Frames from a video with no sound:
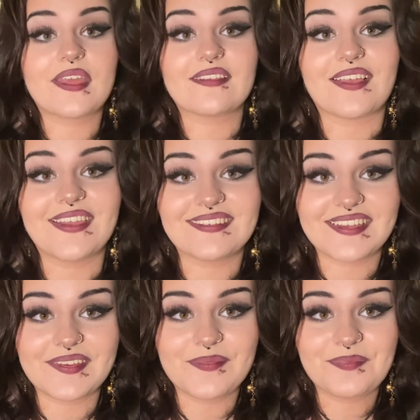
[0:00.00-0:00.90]

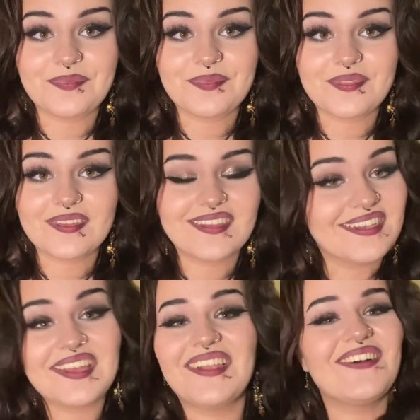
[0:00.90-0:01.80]
anxiety.
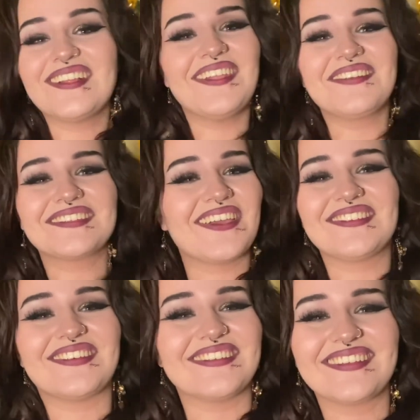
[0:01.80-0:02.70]
A lot goes
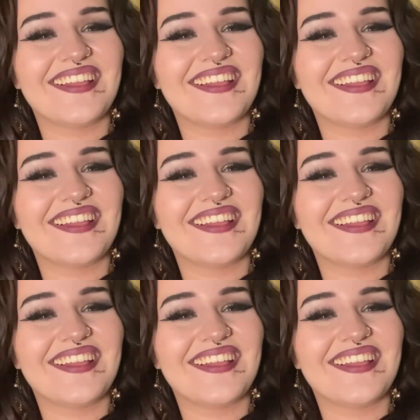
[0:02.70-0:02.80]
on.